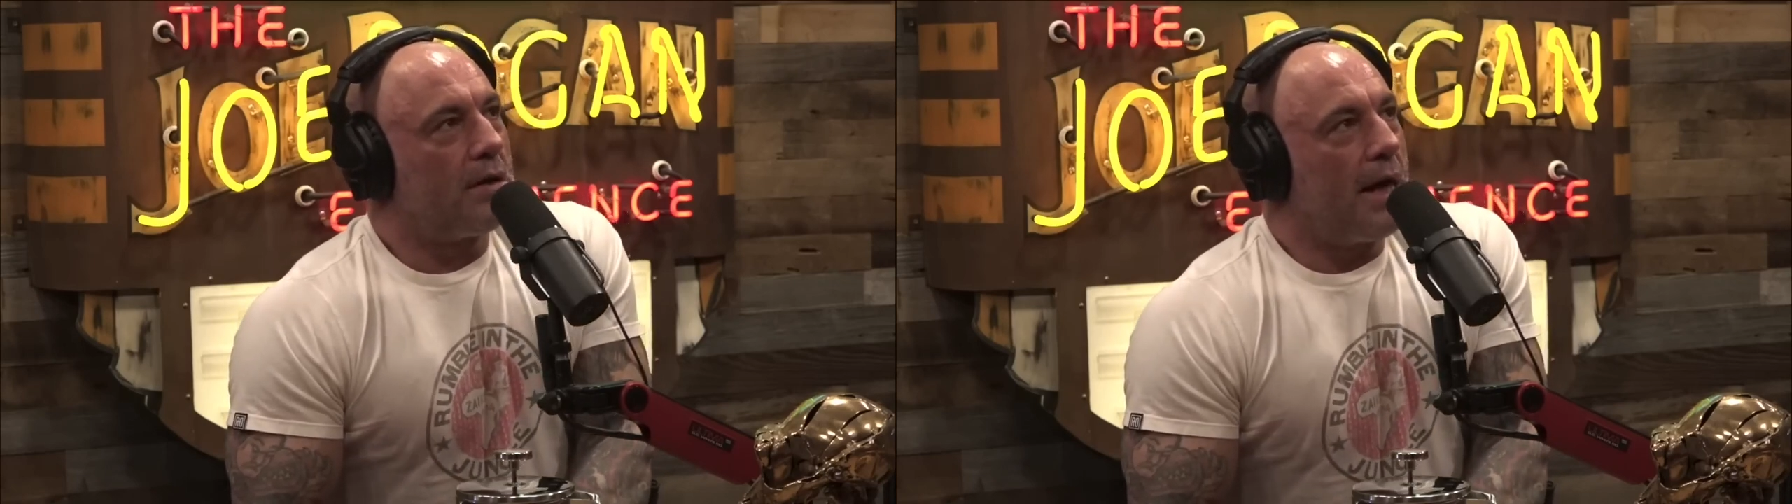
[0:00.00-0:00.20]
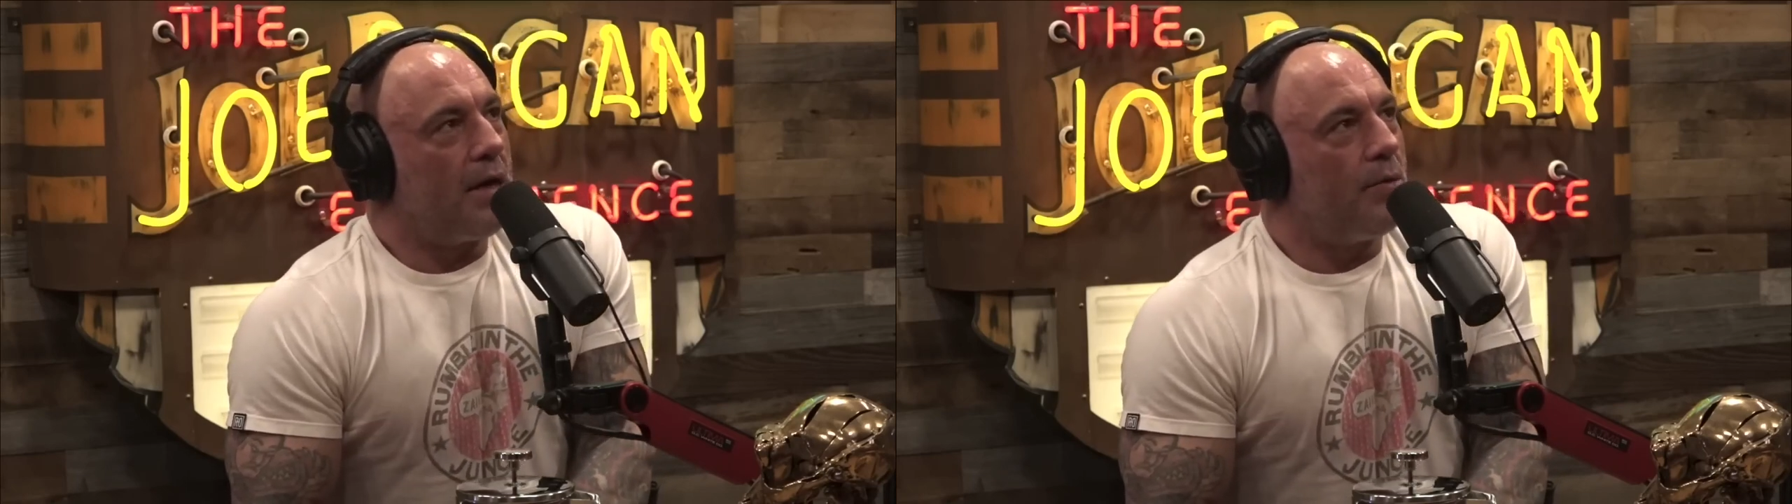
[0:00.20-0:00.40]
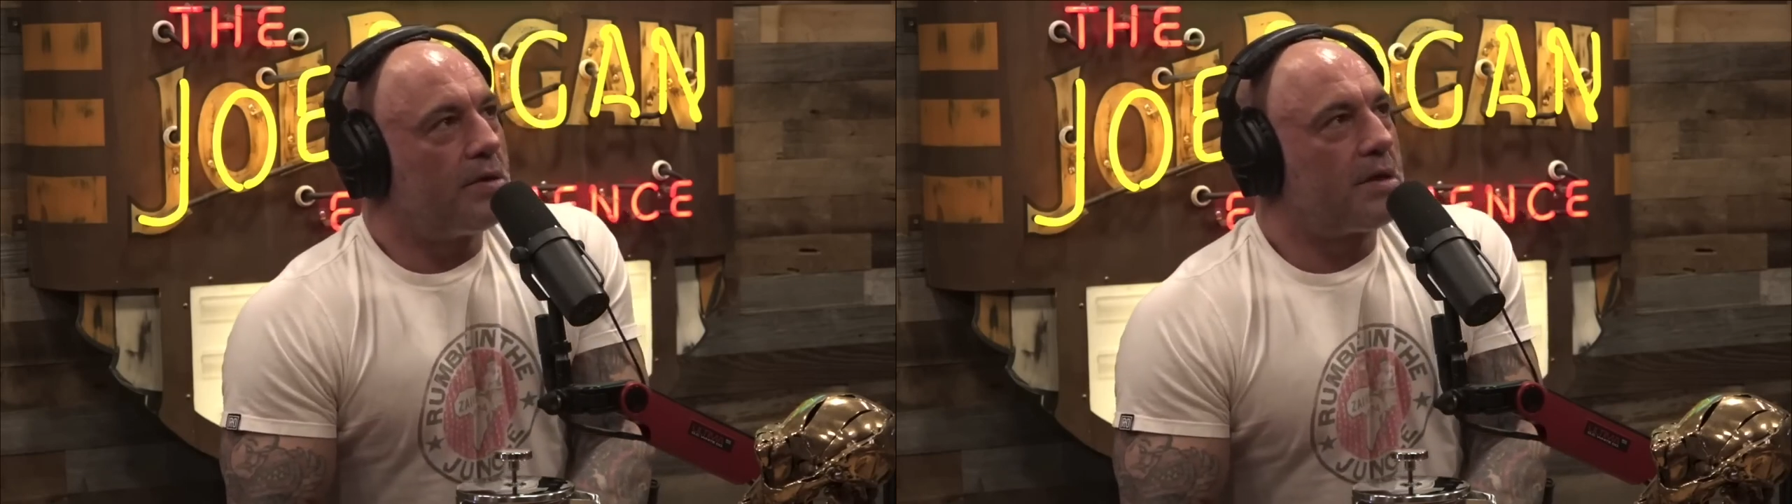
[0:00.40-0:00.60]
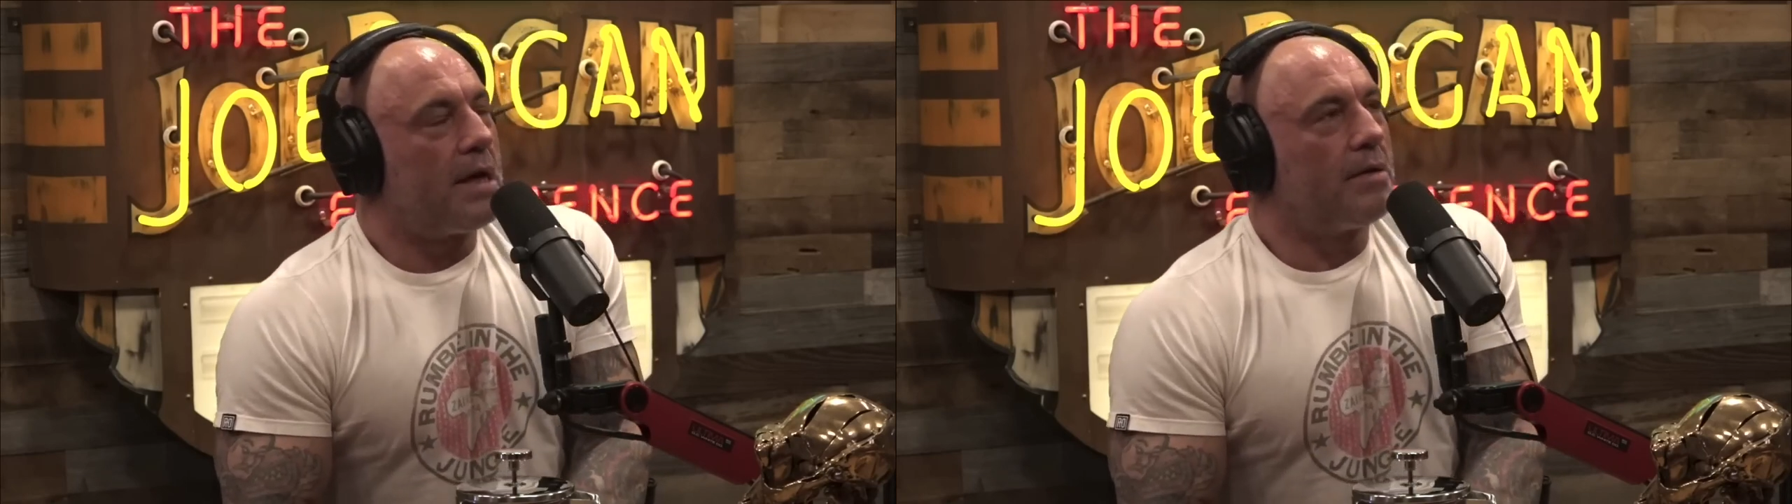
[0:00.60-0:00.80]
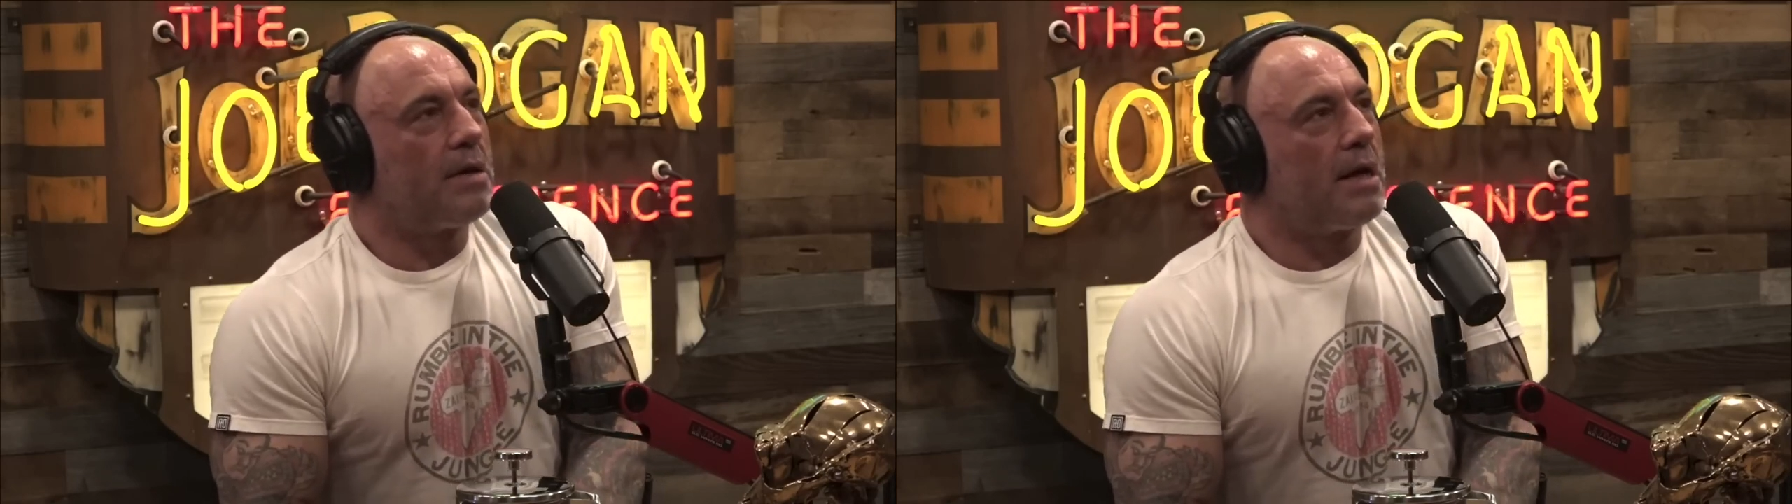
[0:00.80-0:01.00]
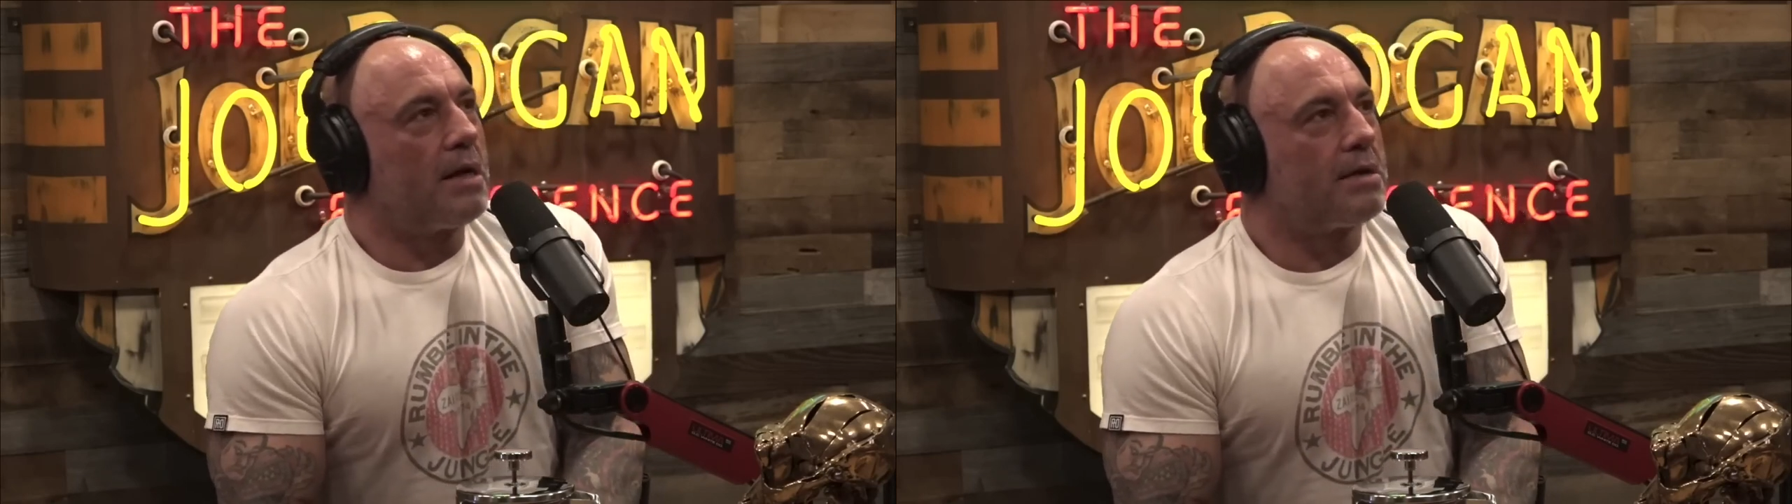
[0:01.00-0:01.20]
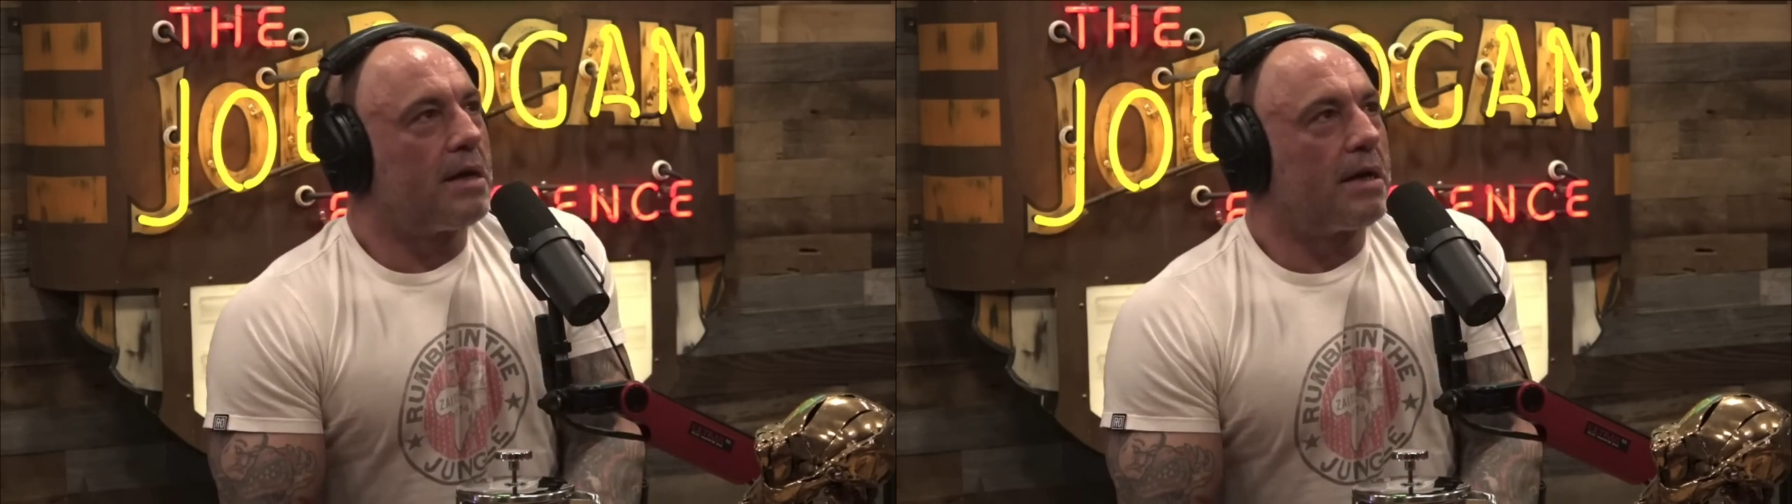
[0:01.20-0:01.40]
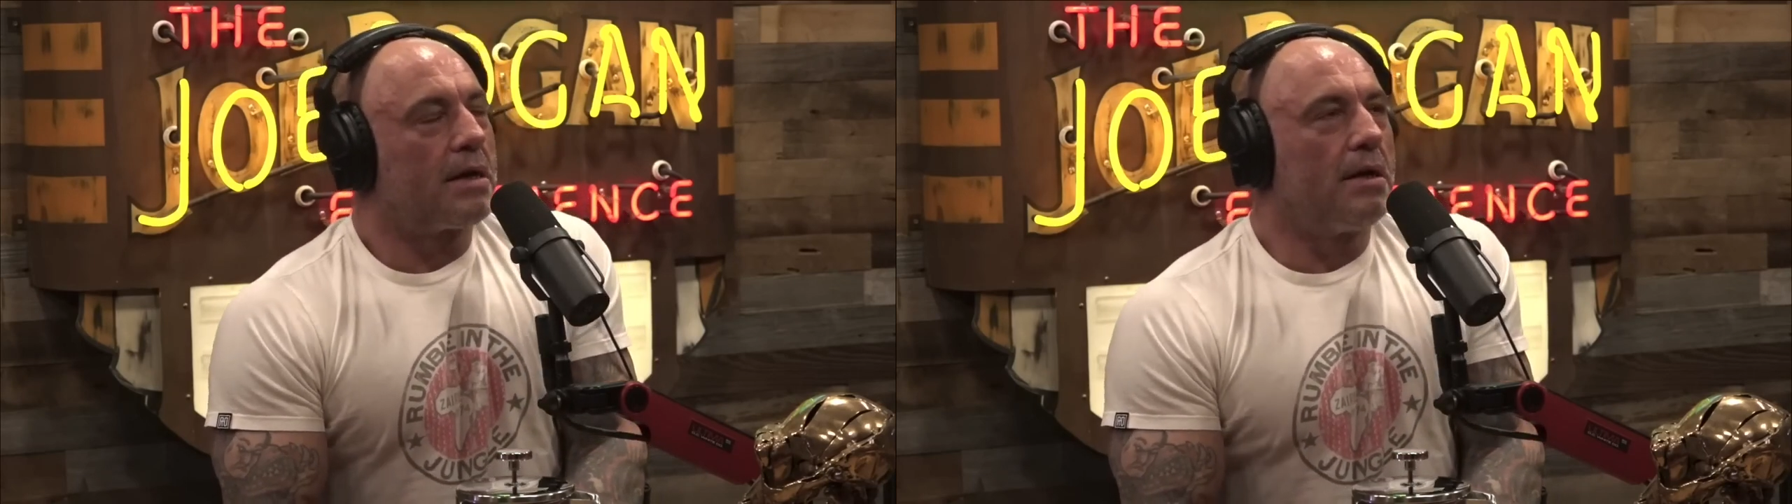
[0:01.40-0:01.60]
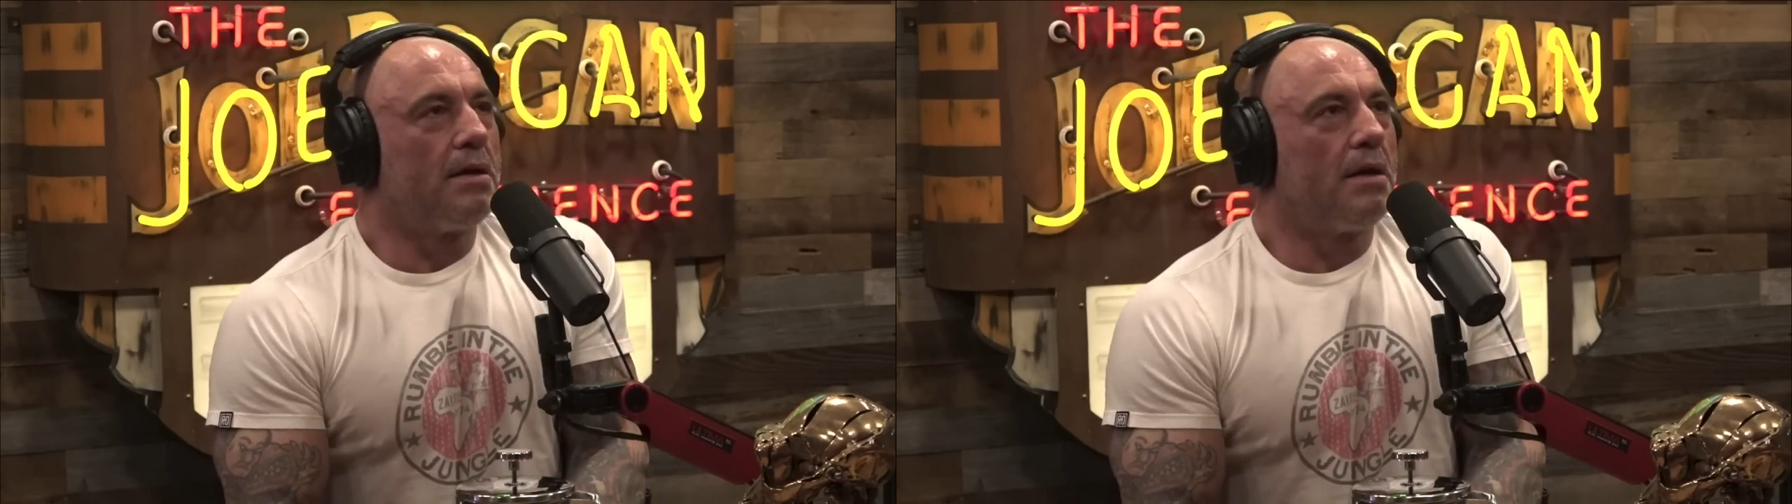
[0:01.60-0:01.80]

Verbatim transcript: that you would say like is like uh,